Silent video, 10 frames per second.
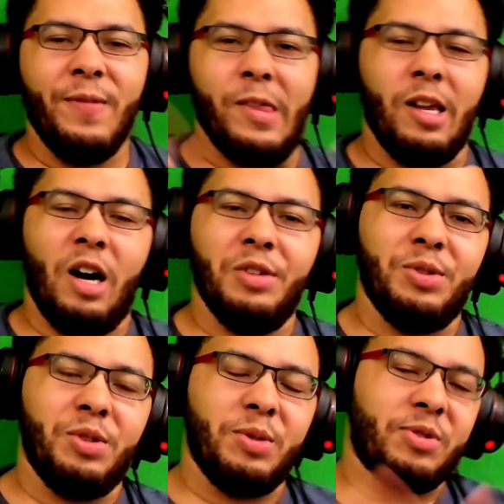Also
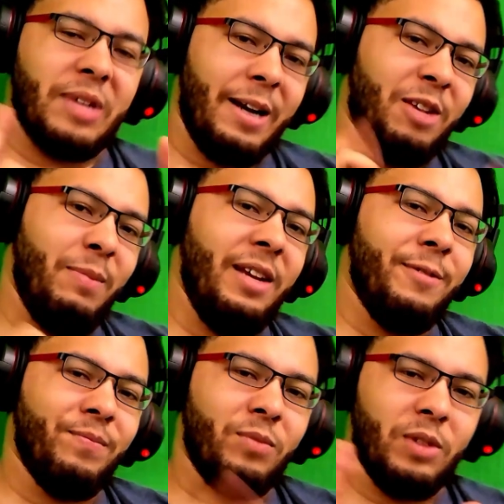subscribe to me.
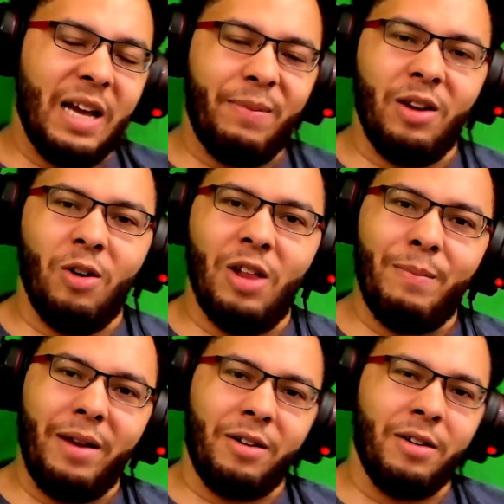That'd be a whole lot
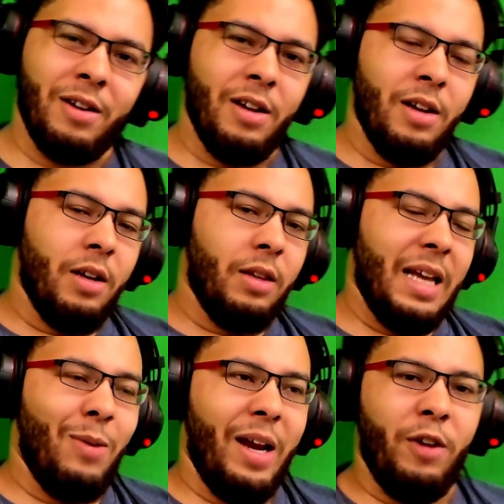better. That
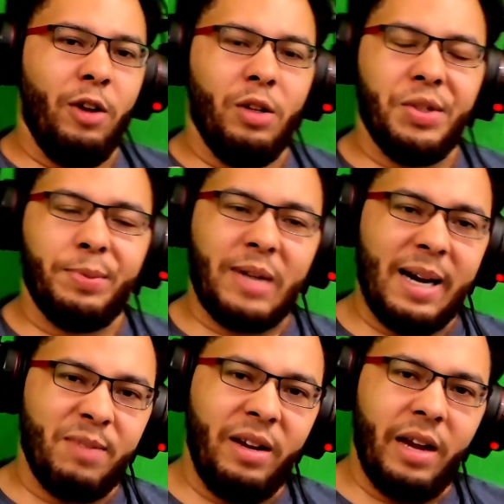way, if you subscribe
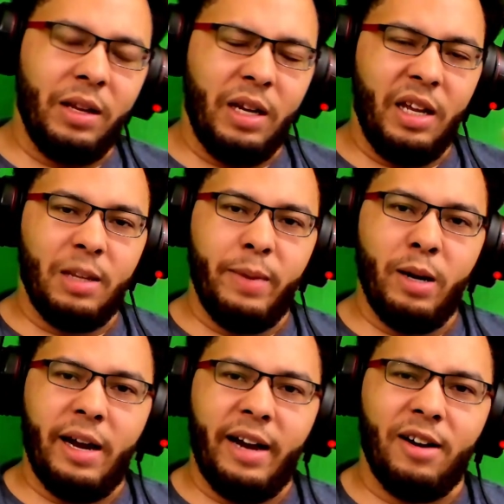to me and then hit the bell
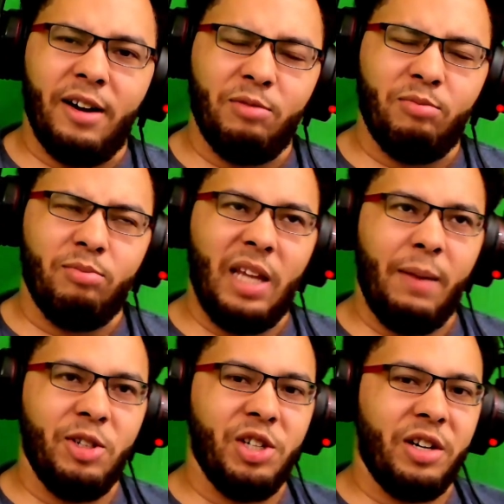icon
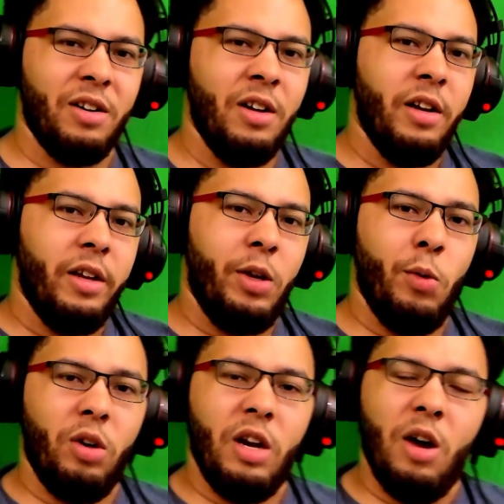thingamajigger, you
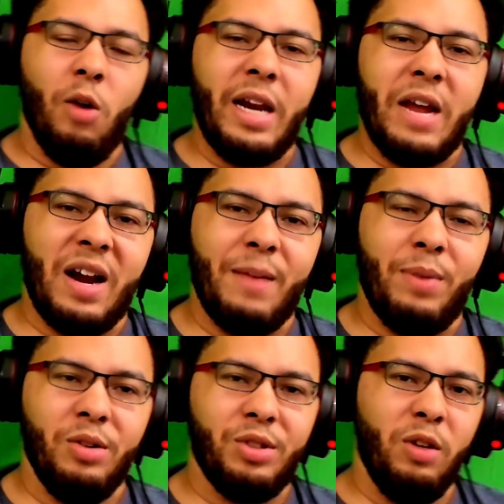will know whenever I
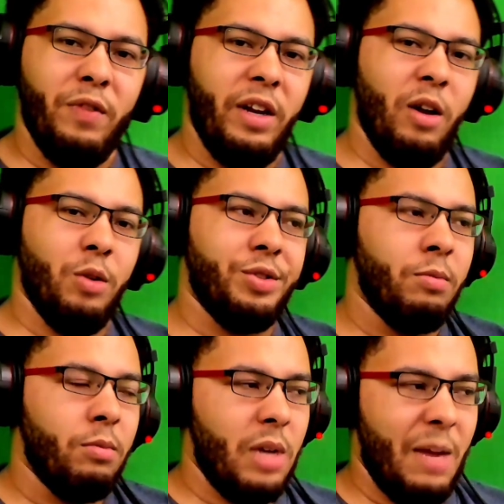post new videos.
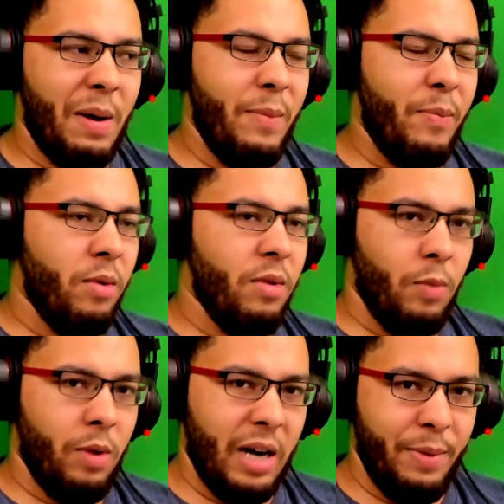I might,
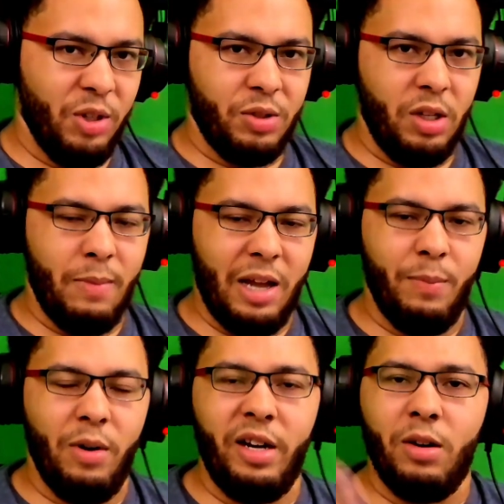when I post a new My Little
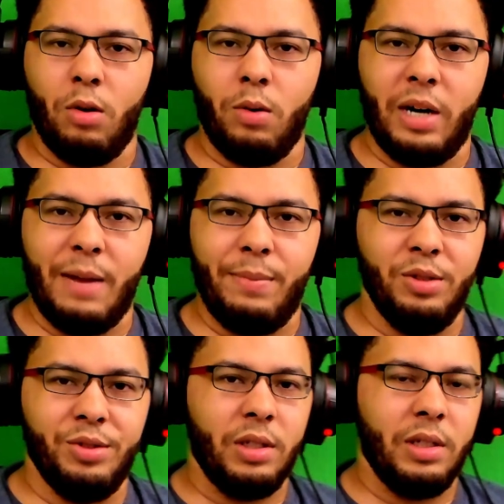Pony or when I post